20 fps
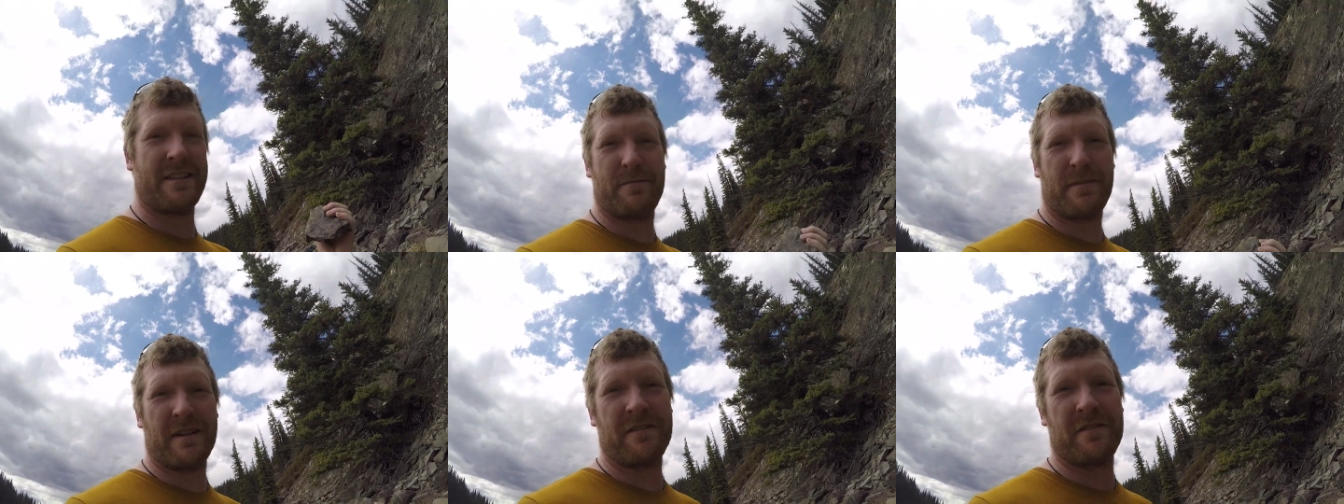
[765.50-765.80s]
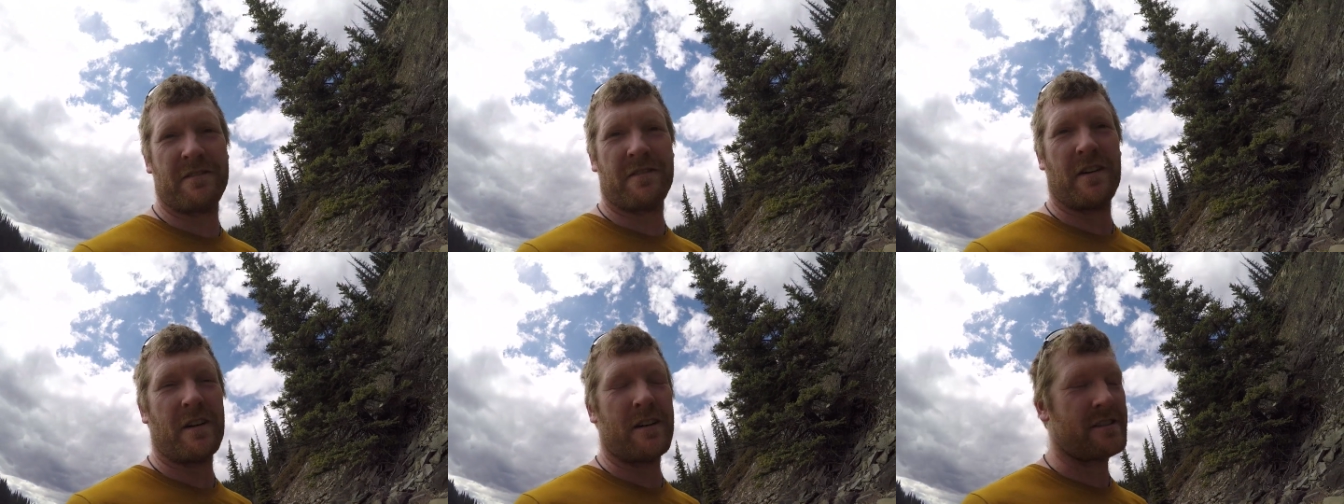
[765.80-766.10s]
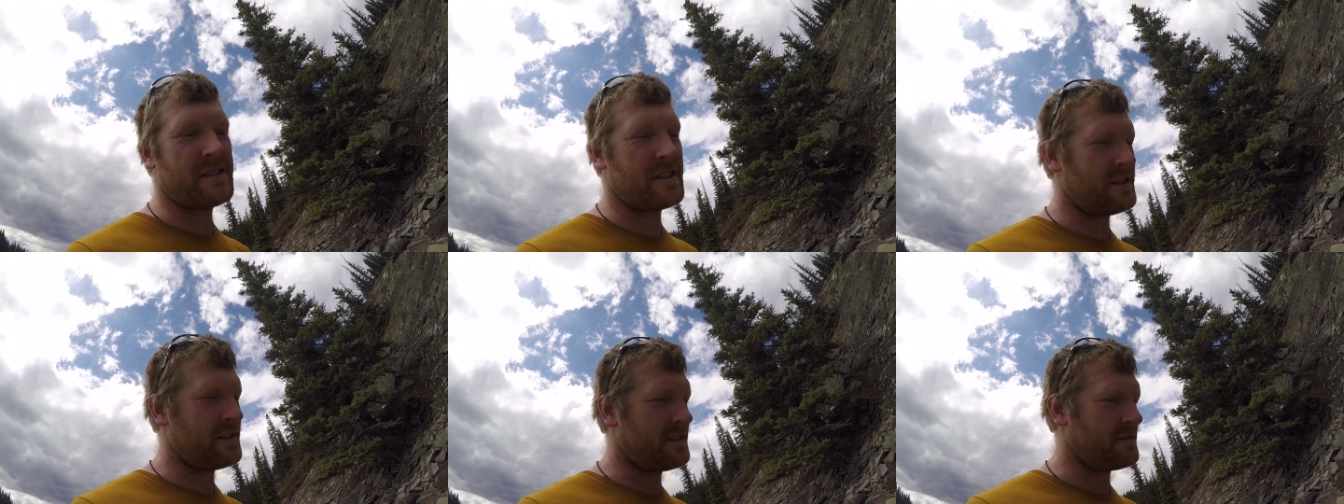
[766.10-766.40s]
has been
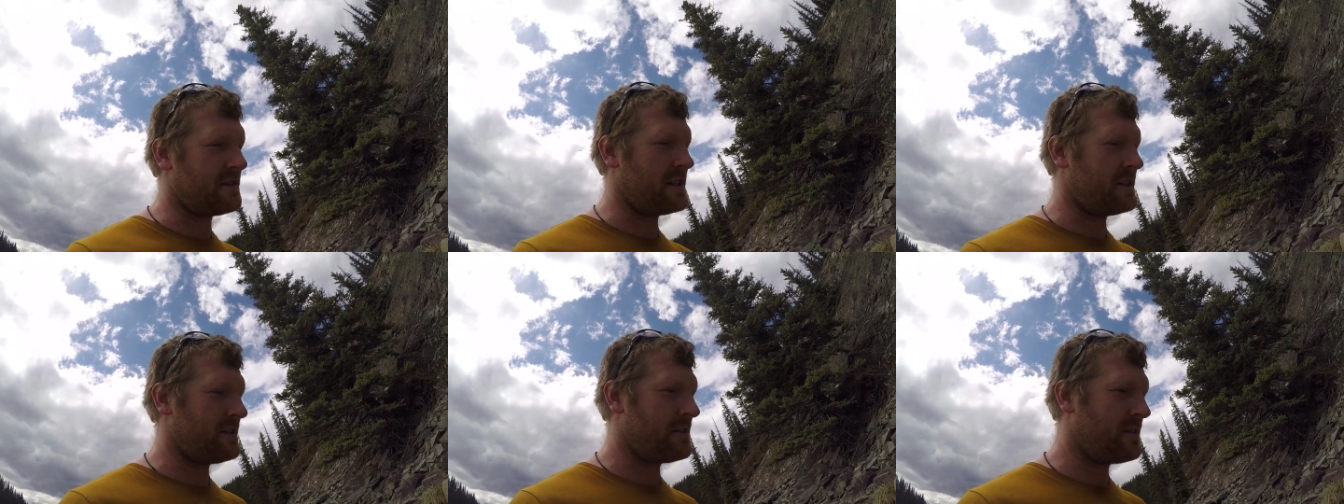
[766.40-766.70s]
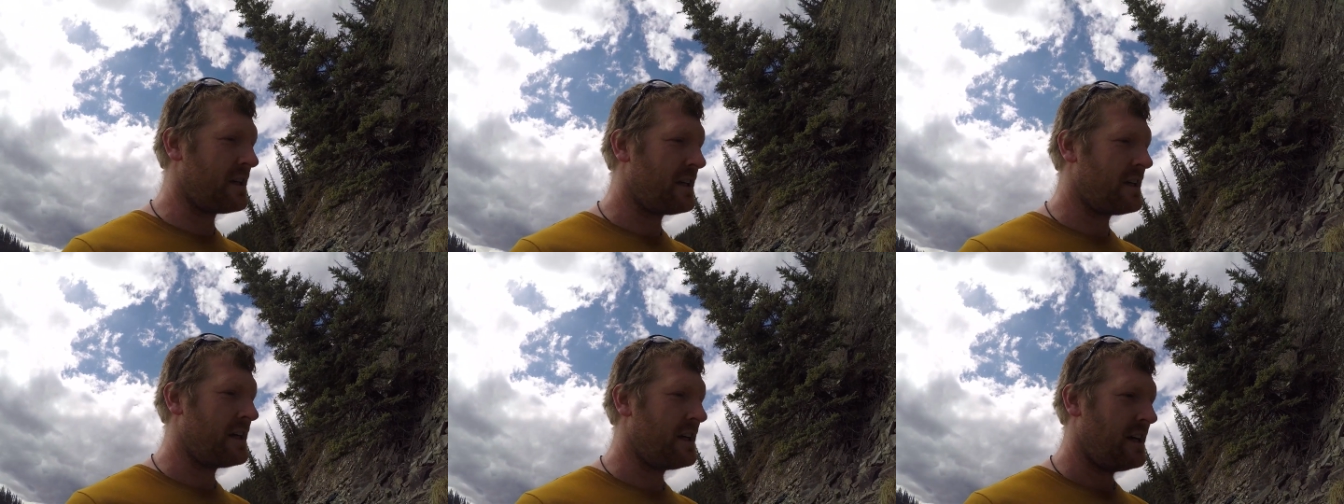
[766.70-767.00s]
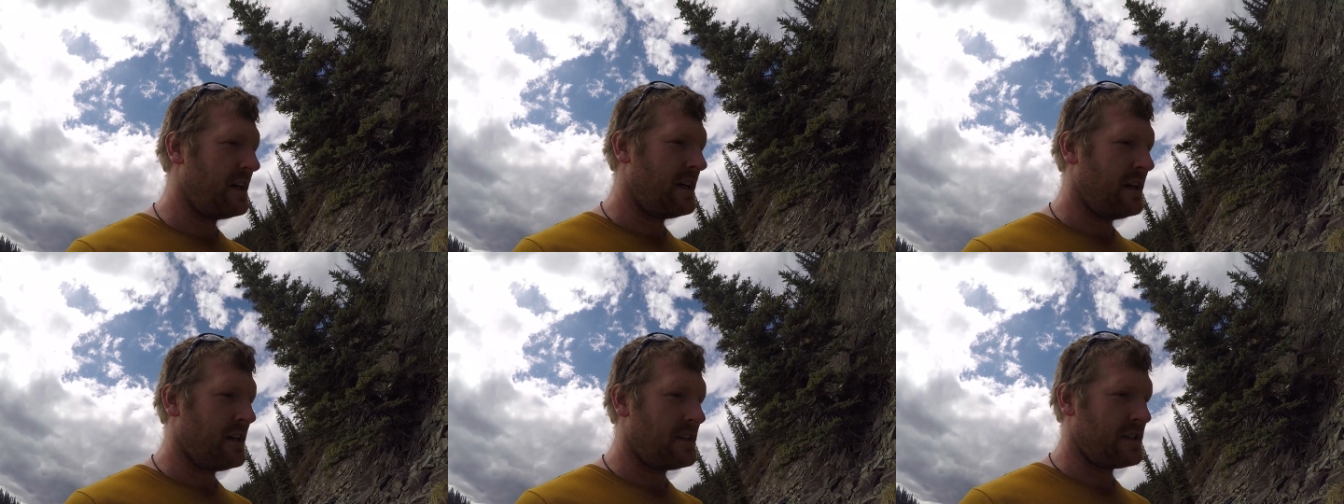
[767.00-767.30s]
faulted through,
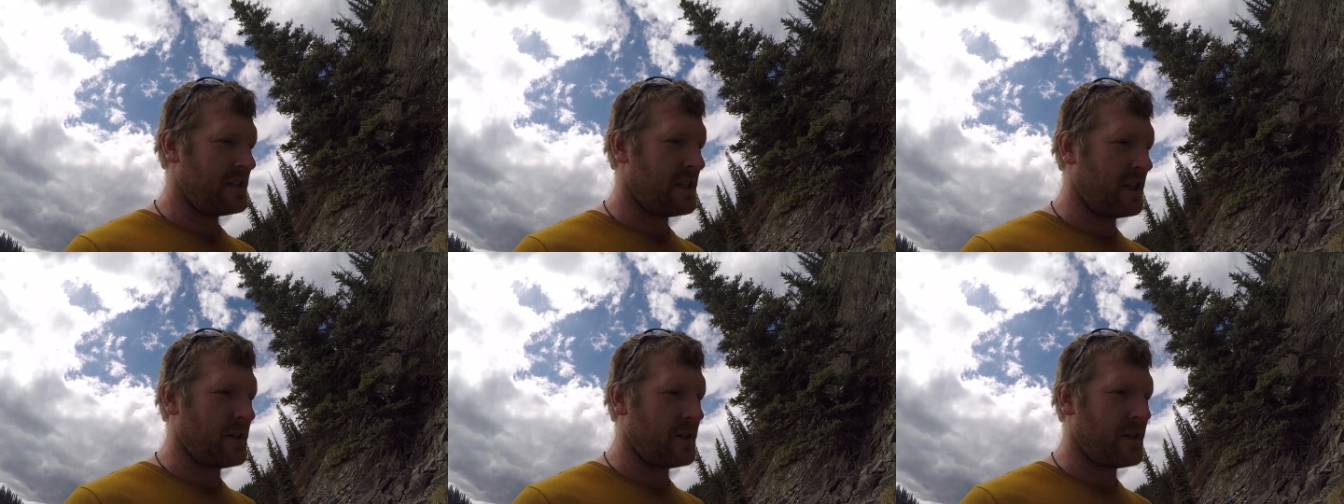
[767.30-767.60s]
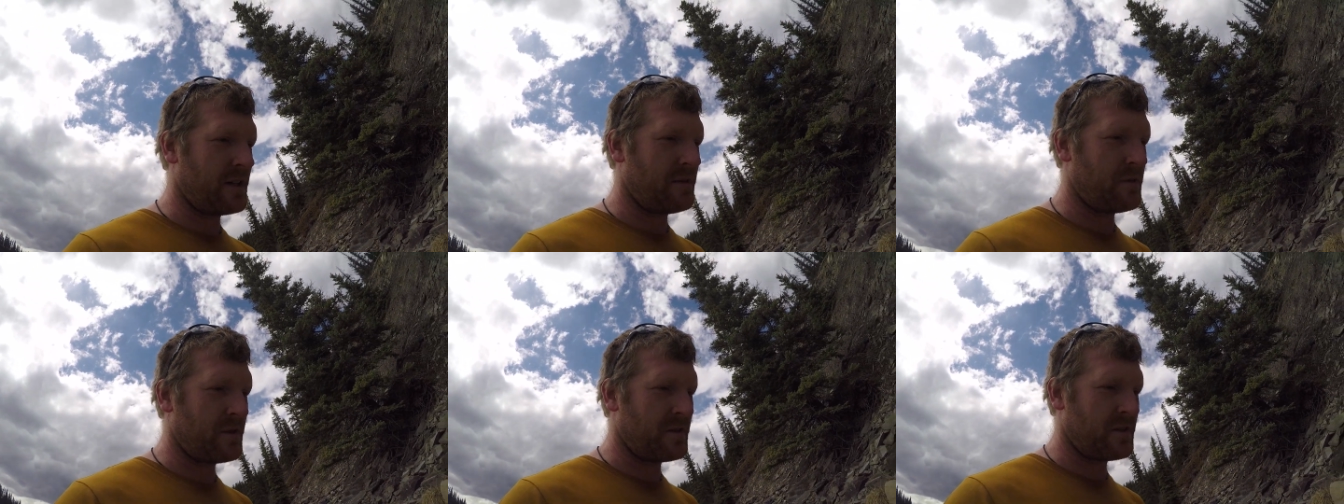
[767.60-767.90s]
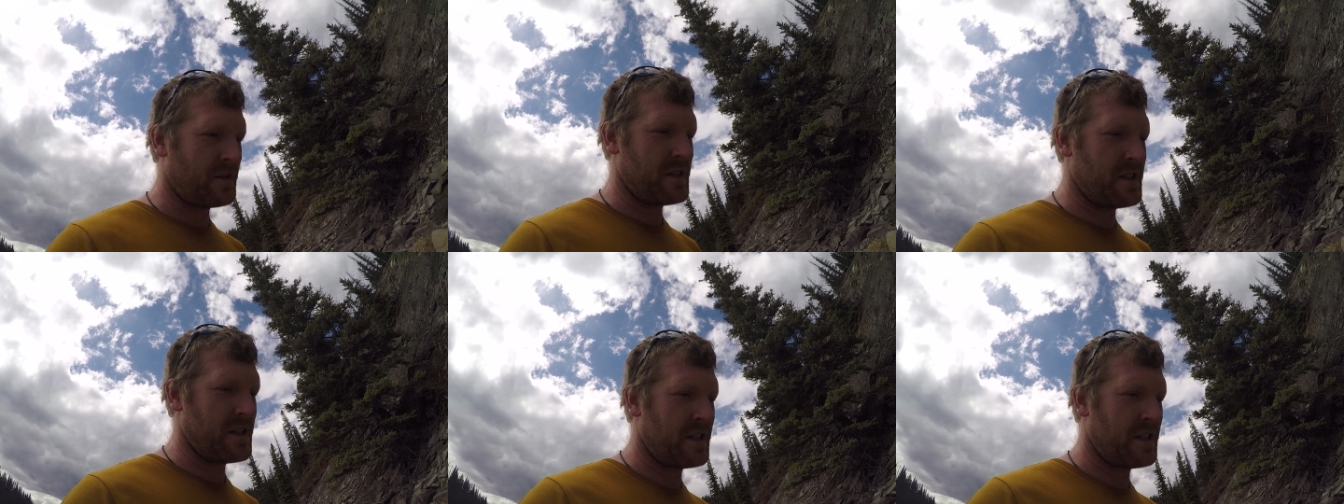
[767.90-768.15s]
so it was